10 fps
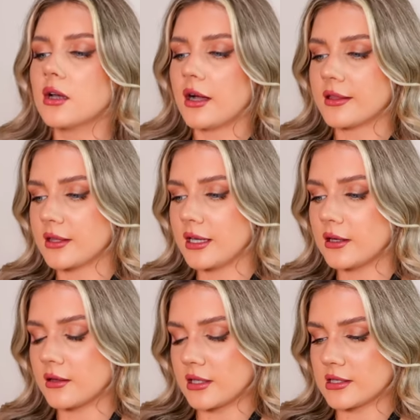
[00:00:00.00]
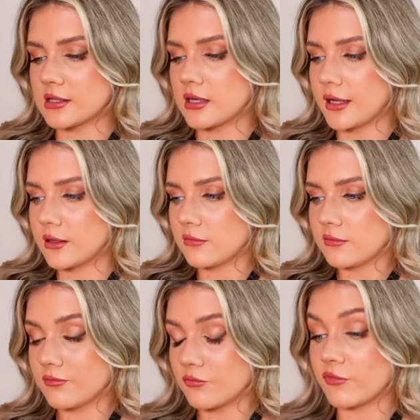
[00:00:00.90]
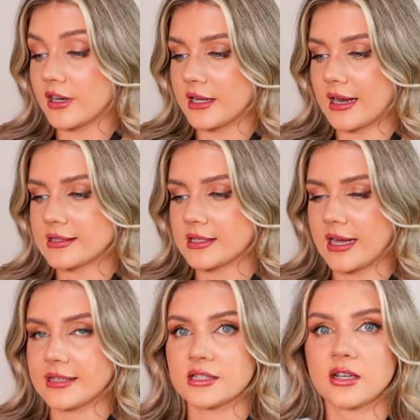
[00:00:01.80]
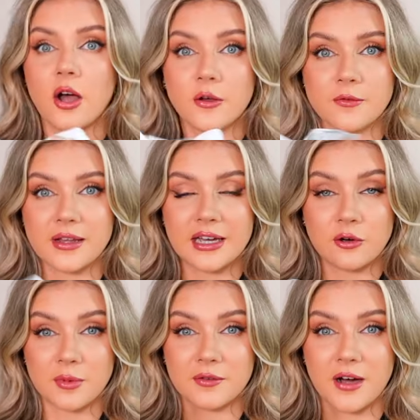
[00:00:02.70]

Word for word: I think this is like re-elasticated so hopefully it will be